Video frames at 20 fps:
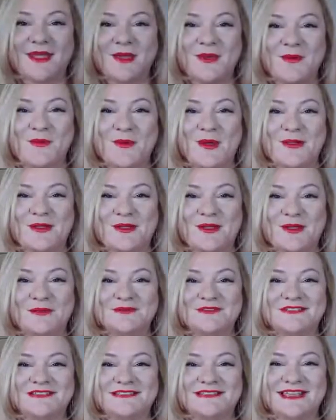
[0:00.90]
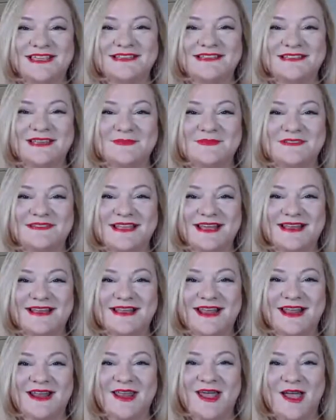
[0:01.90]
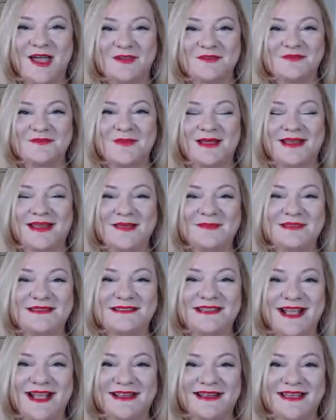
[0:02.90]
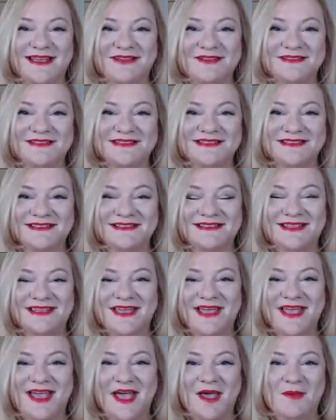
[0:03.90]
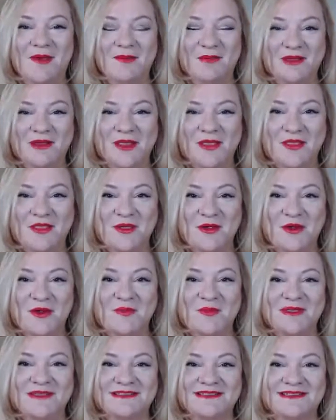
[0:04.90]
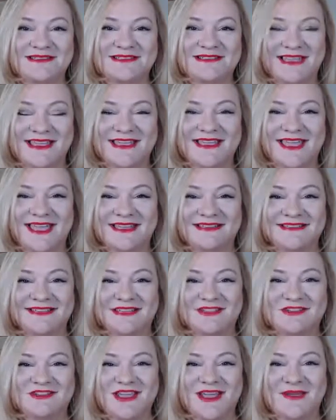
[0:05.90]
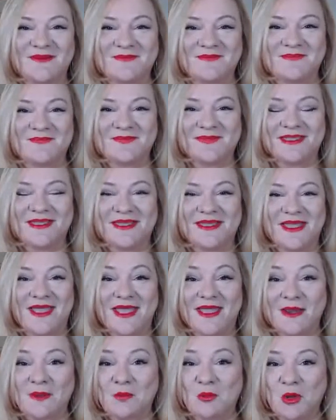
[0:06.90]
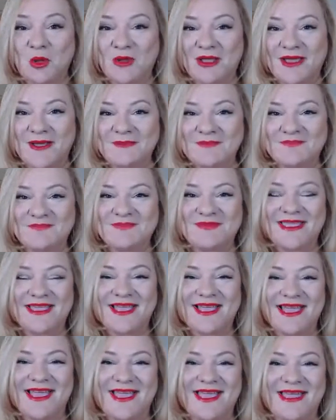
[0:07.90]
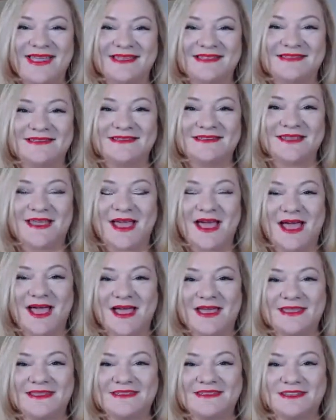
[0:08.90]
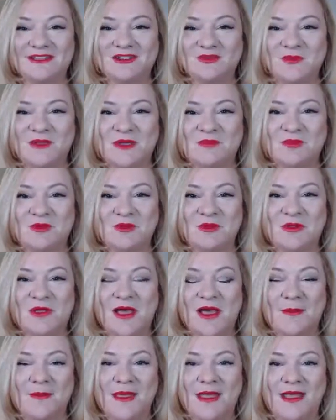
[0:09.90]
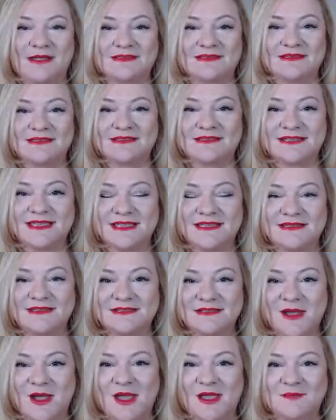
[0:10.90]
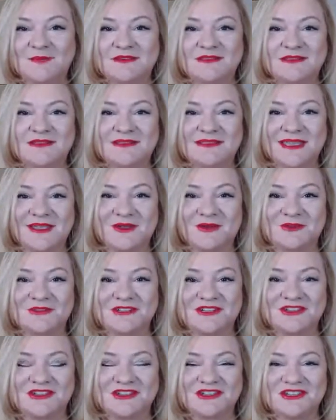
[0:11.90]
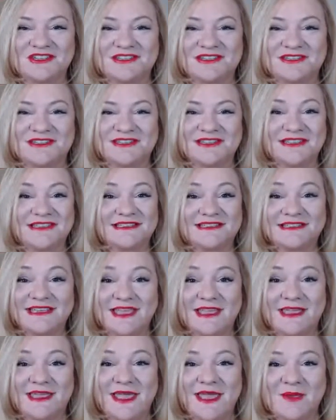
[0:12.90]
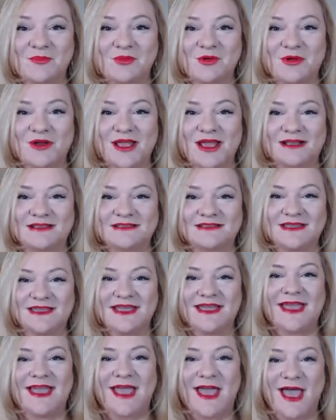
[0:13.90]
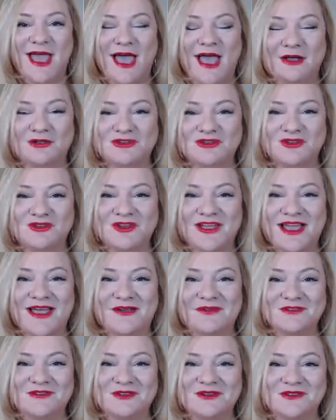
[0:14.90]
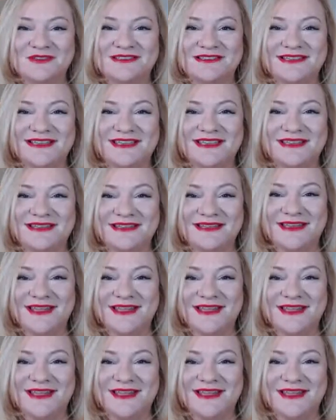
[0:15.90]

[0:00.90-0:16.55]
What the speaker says: Welcome to Skin Tips Saturday Live. My name is Janaelston. I'm a beauty therapist, skincare teacher, and a blogger. And I teach people about skin types, skin conditions, skincare products, how to look after your skin,